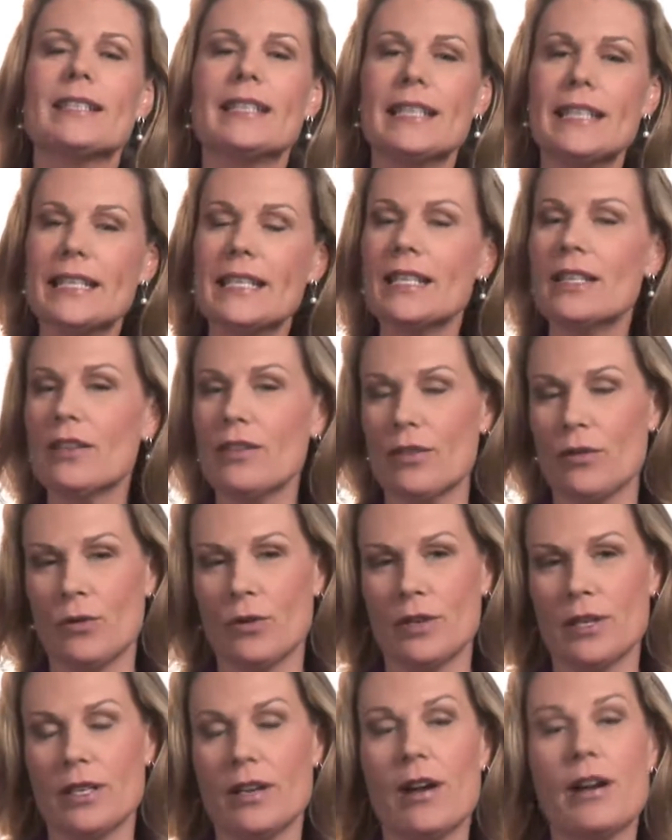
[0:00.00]
leading
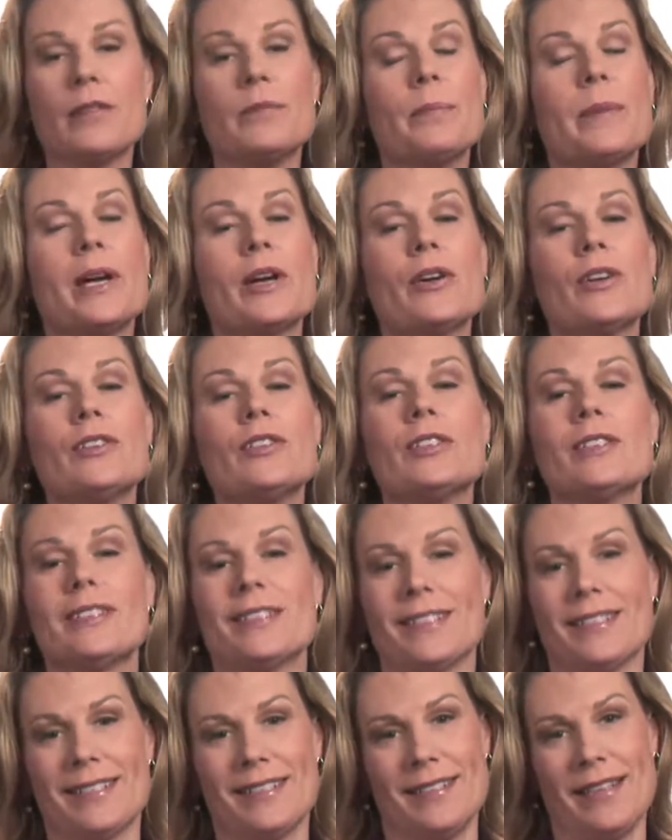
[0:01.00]
authority on marriage
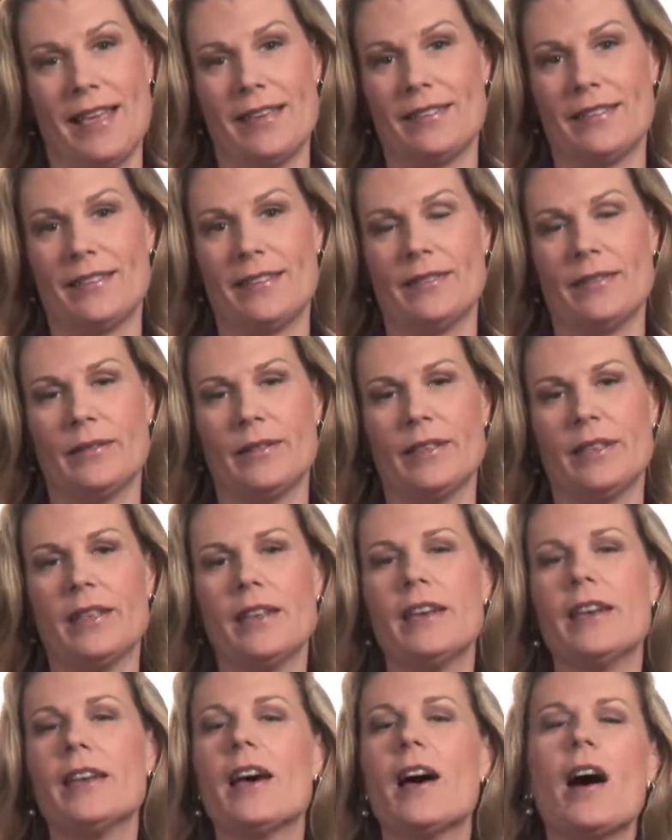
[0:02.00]
success.
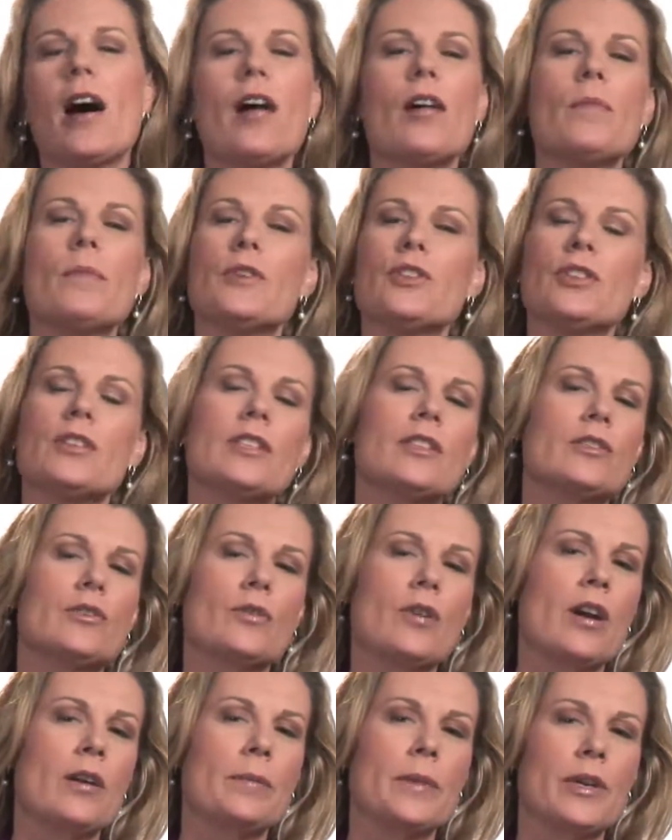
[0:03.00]
Our mission at
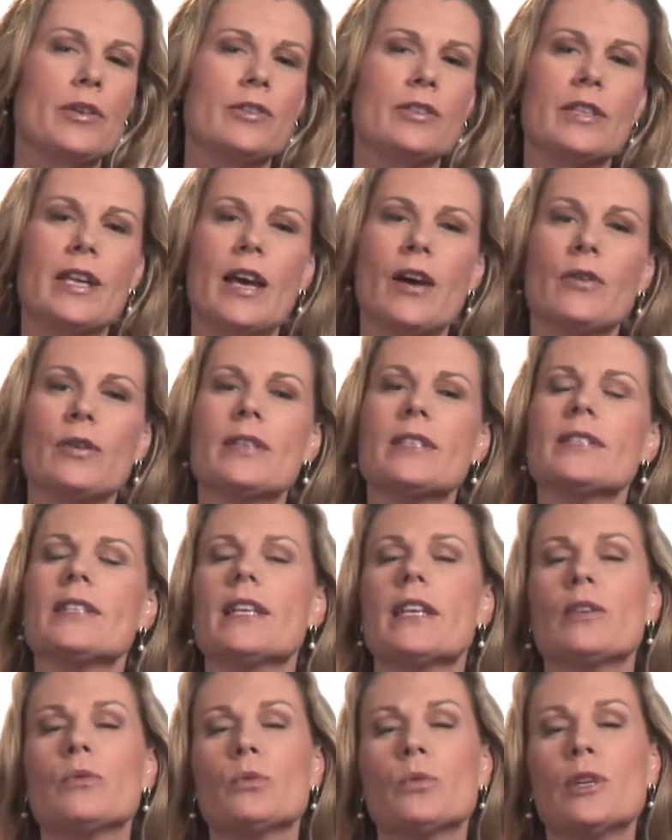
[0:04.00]
Strong Marriage Now is to
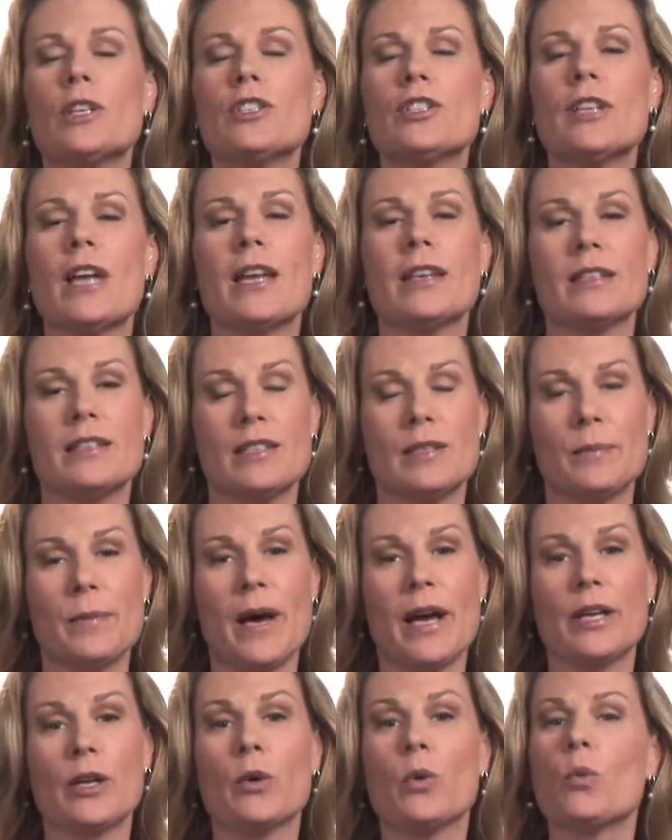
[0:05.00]
enrich and
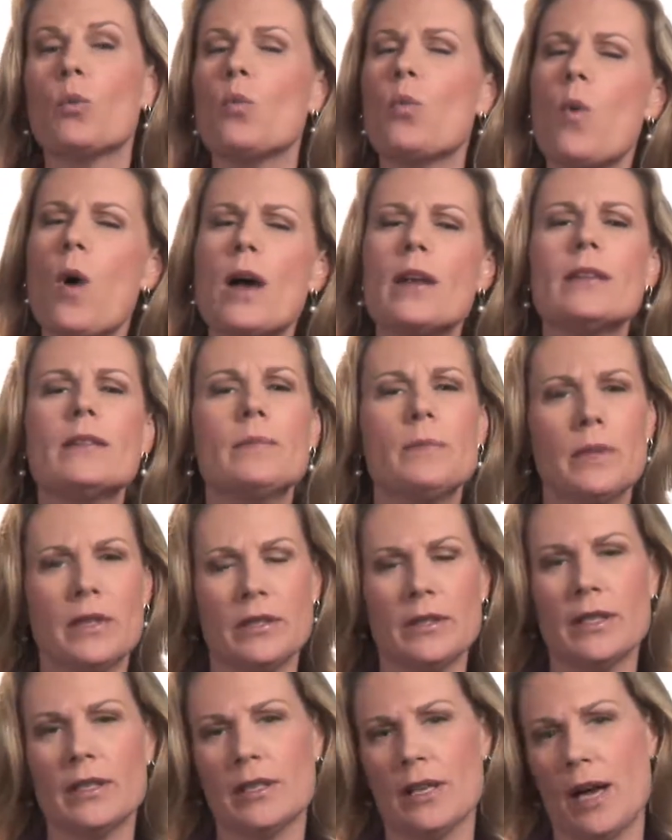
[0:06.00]
inspire 1
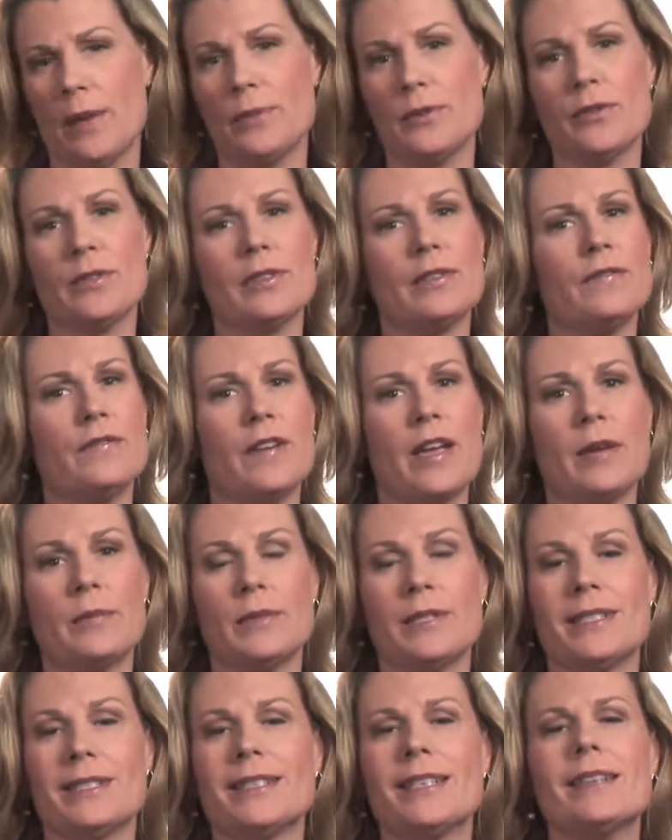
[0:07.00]
million couples and
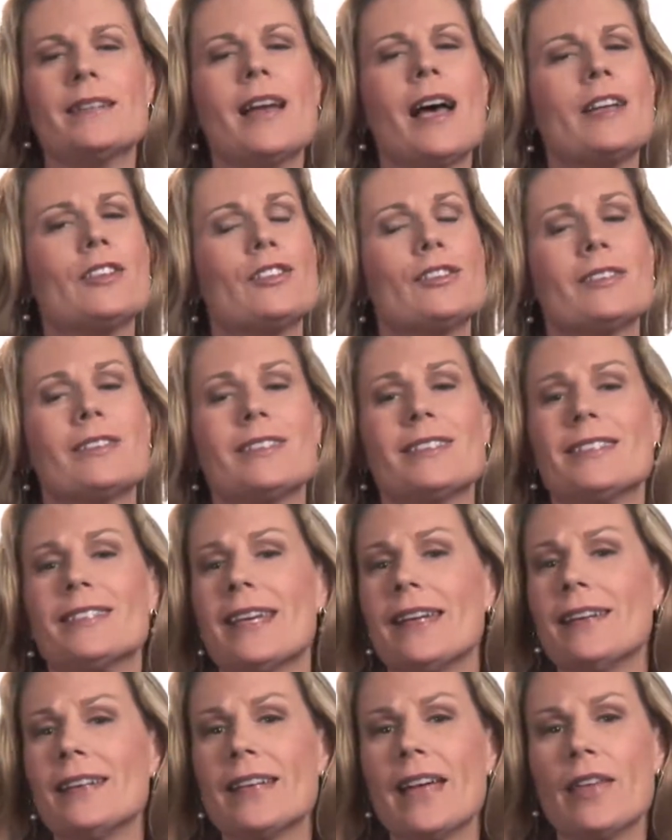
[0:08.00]
families to not just
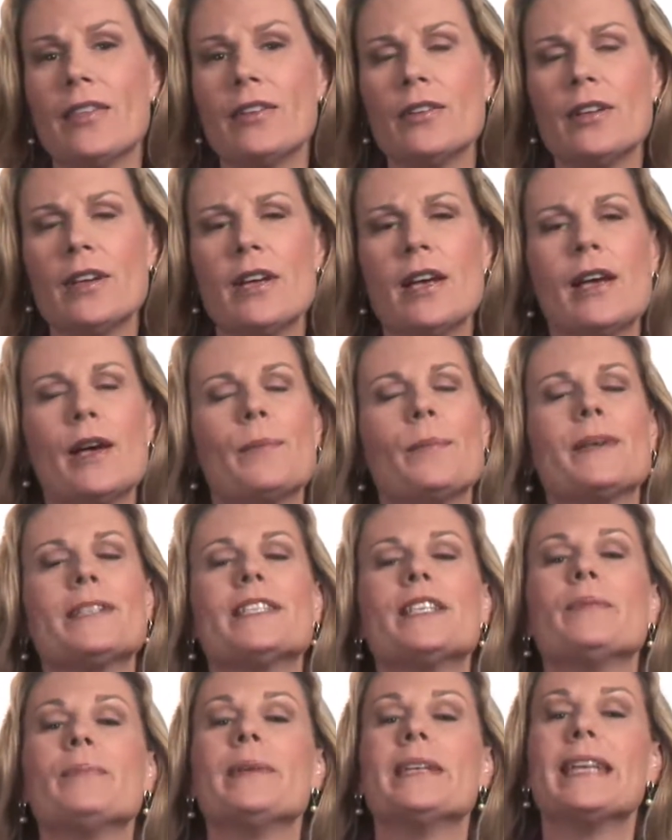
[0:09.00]
stay together, but
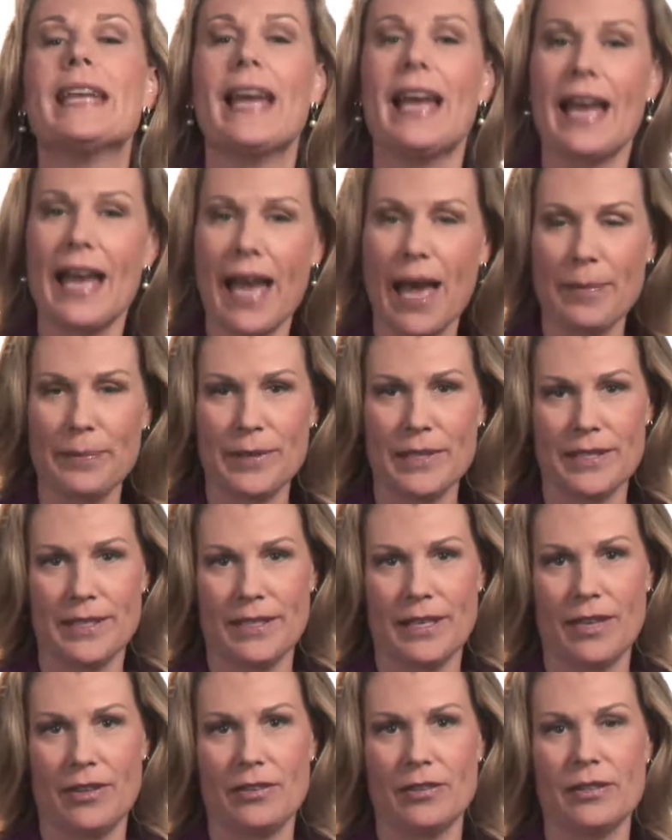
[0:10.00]
to be happy
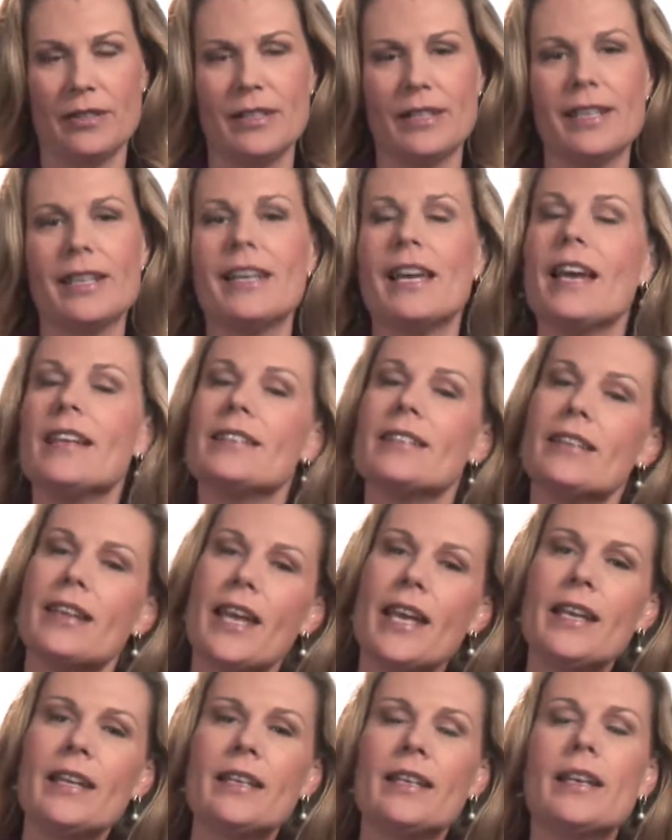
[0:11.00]
together. And
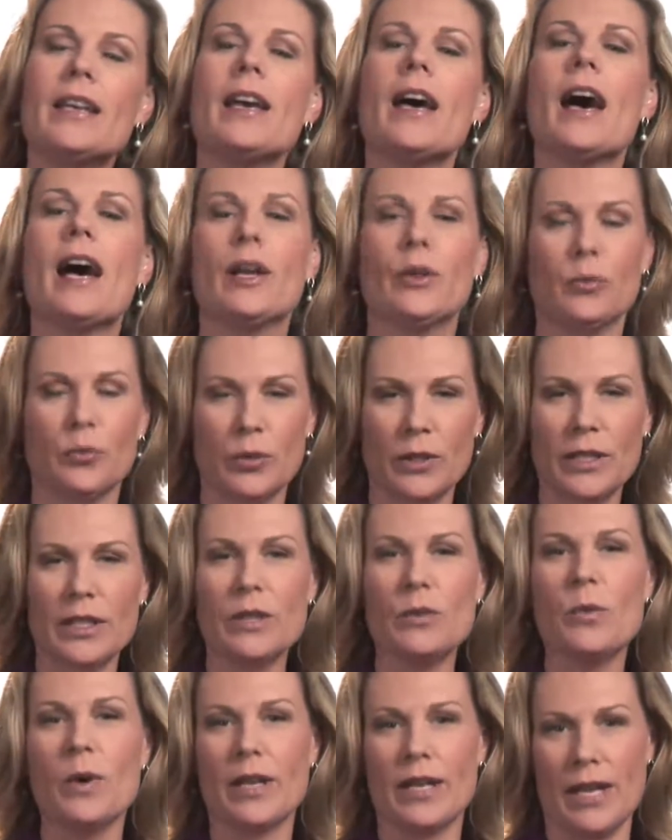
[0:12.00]
today, I really
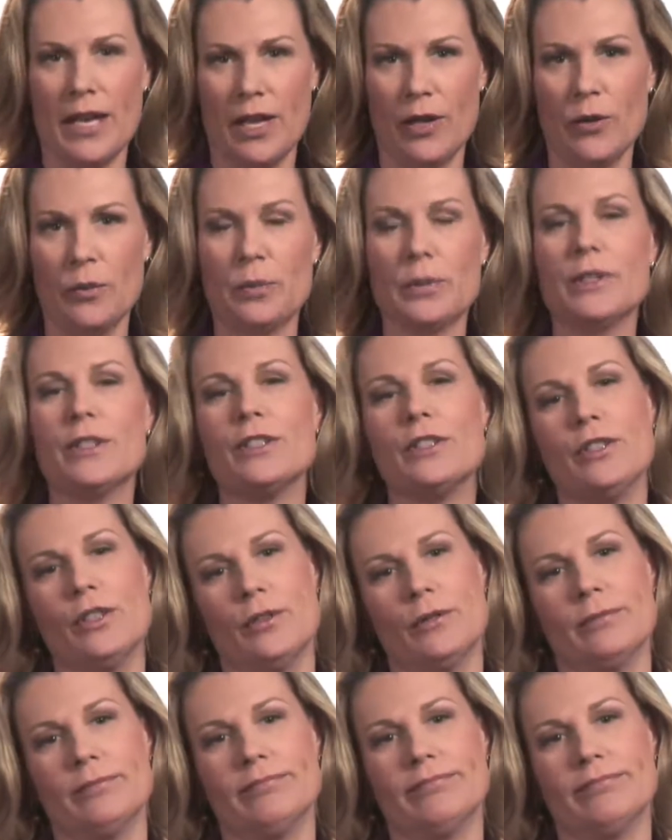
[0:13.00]
want to help you.